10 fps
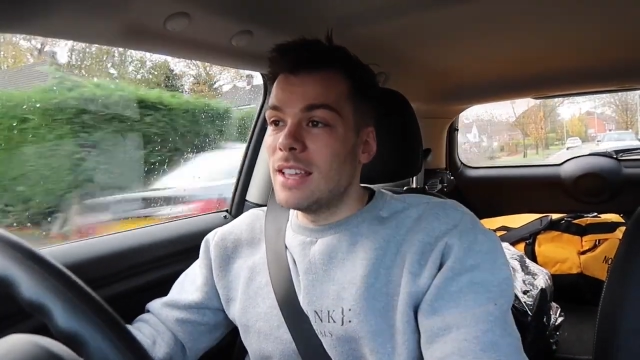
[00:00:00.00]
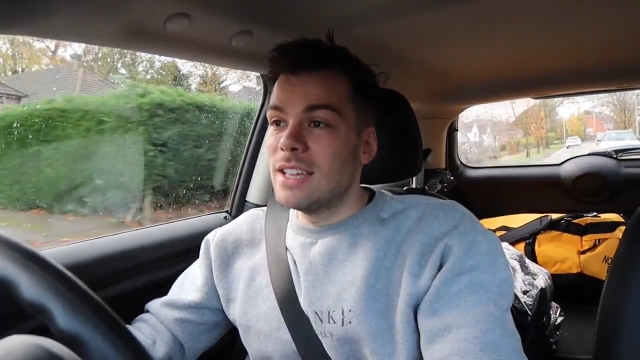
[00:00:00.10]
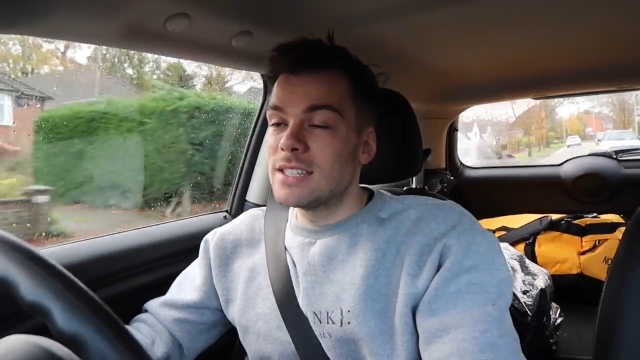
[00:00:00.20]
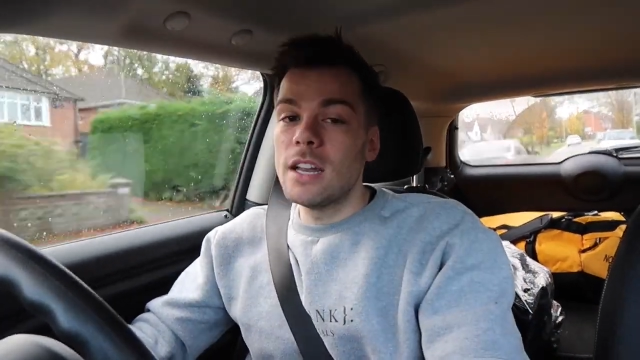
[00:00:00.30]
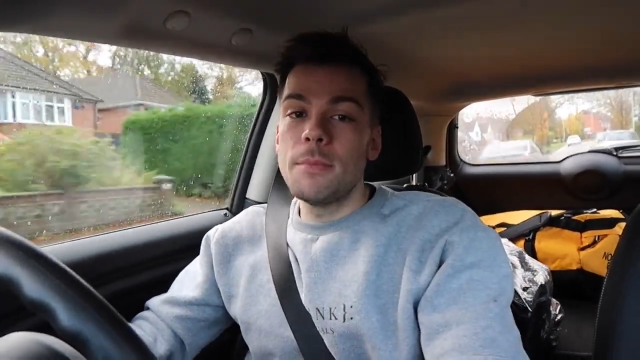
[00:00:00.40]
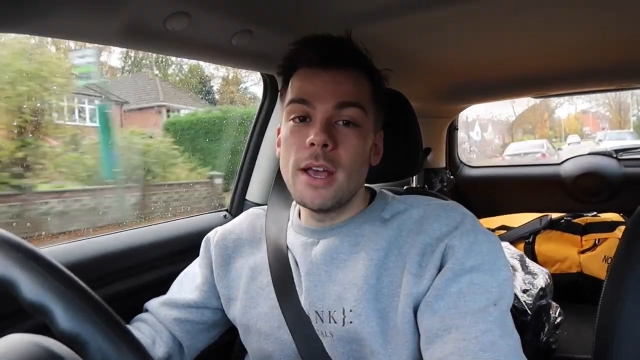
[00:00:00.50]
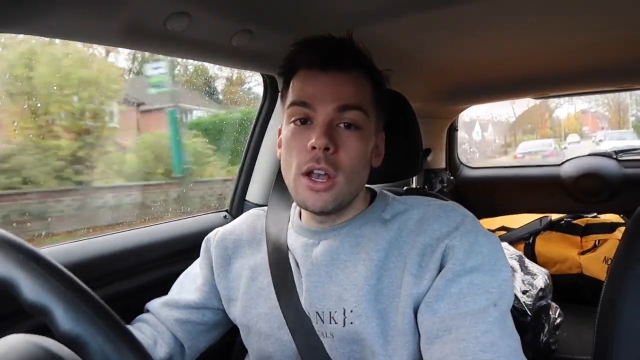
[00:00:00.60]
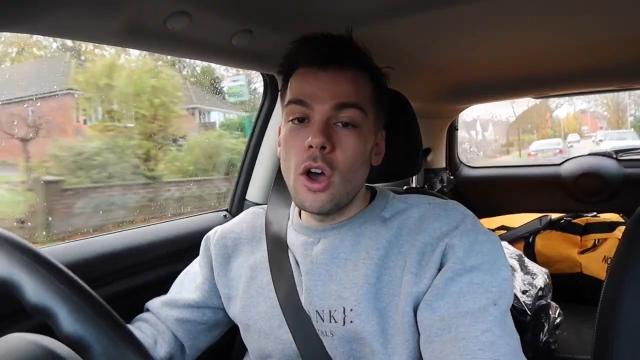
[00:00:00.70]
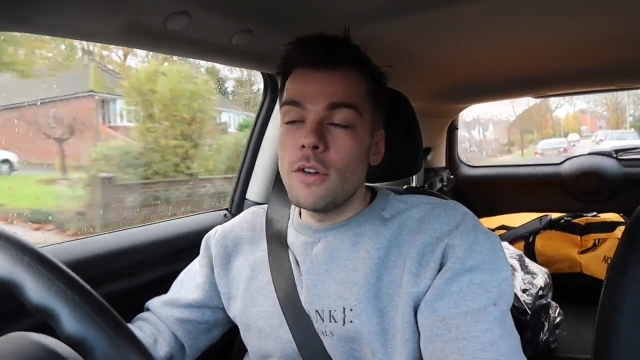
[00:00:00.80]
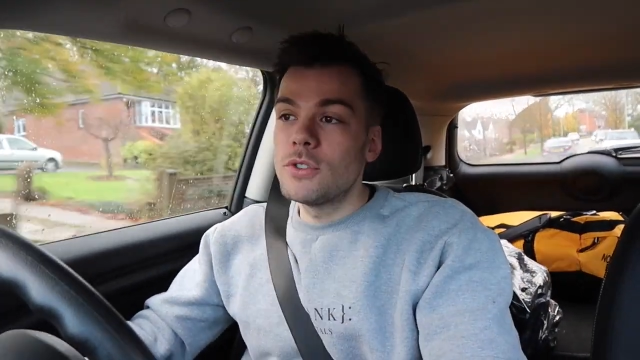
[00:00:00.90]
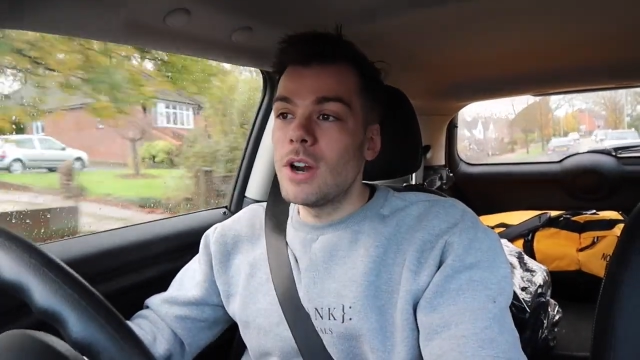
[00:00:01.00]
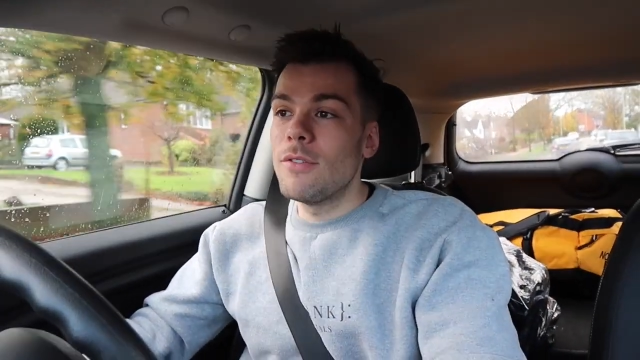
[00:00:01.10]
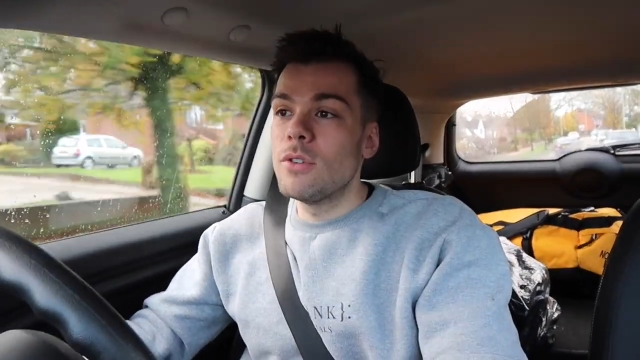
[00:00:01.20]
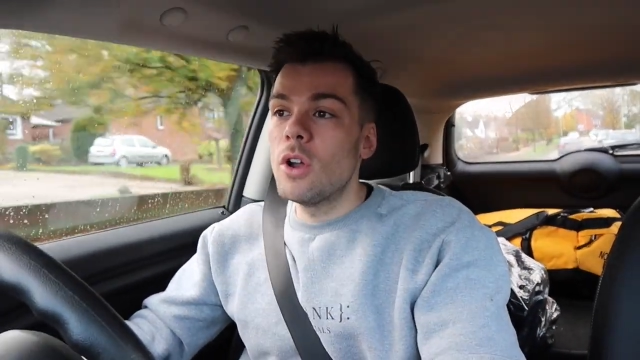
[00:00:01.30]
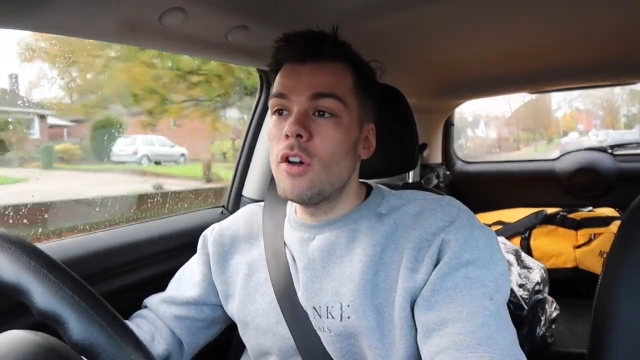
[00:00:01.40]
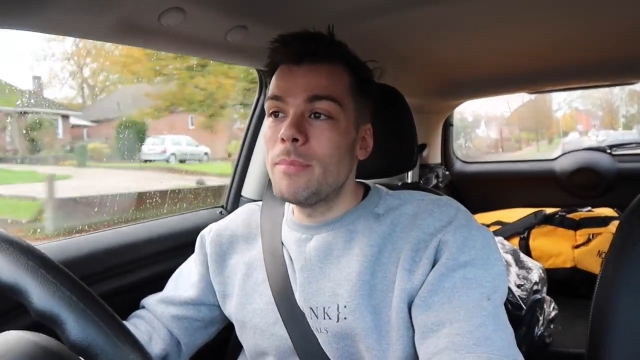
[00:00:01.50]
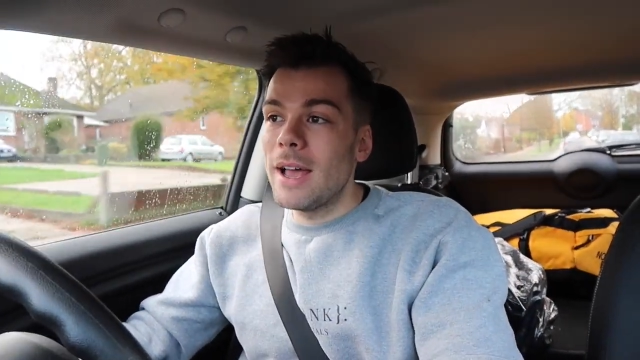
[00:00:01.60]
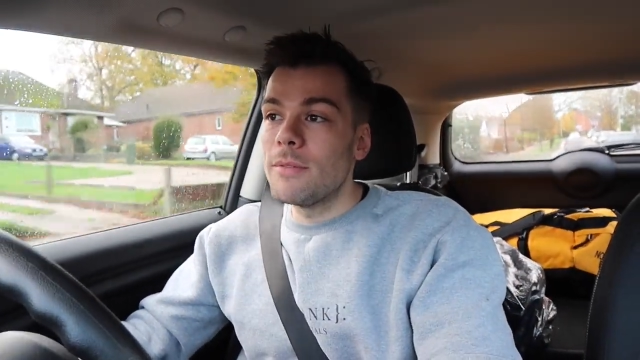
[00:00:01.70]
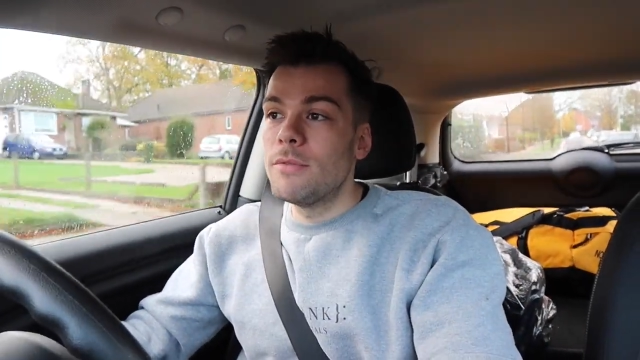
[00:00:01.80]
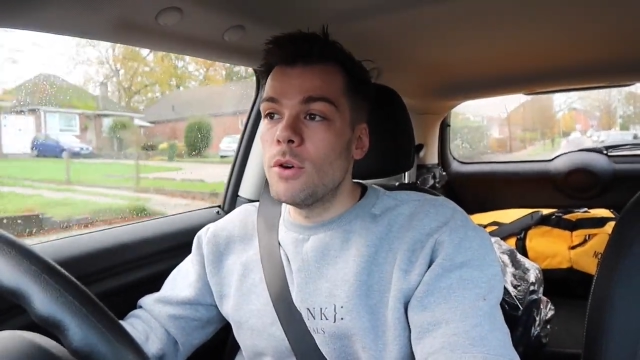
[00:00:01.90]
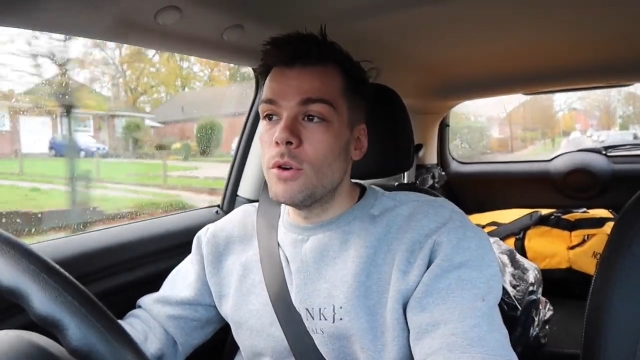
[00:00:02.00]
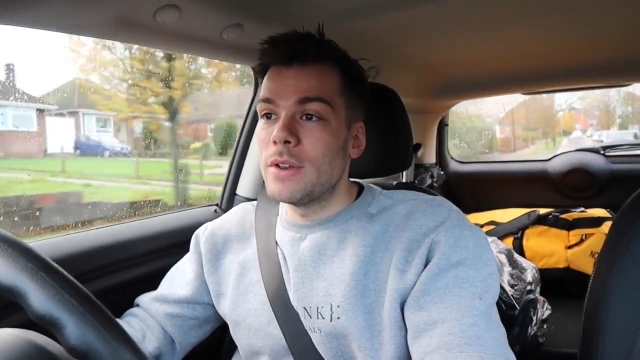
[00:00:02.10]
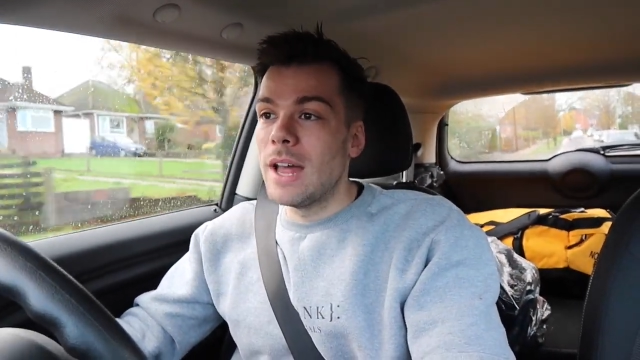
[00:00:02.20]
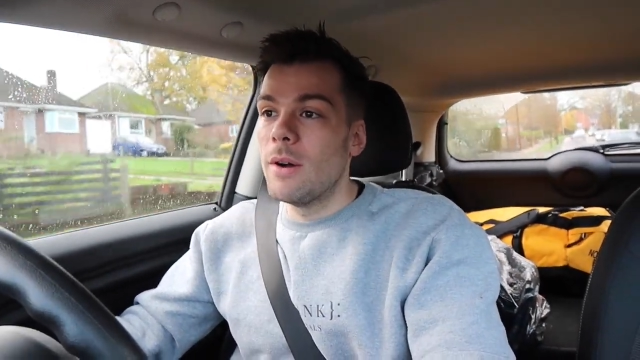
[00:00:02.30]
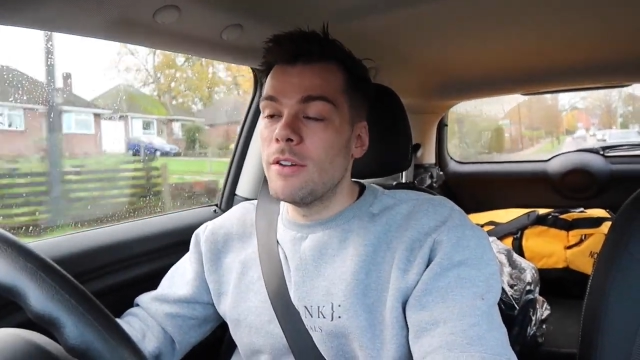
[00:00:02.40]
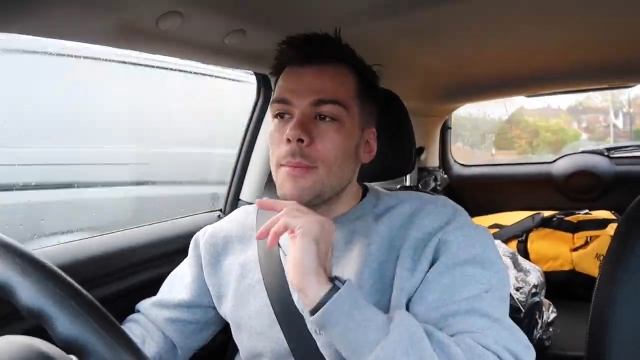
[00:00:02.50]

it's going to be a lot of travel, a lot of back and forth now.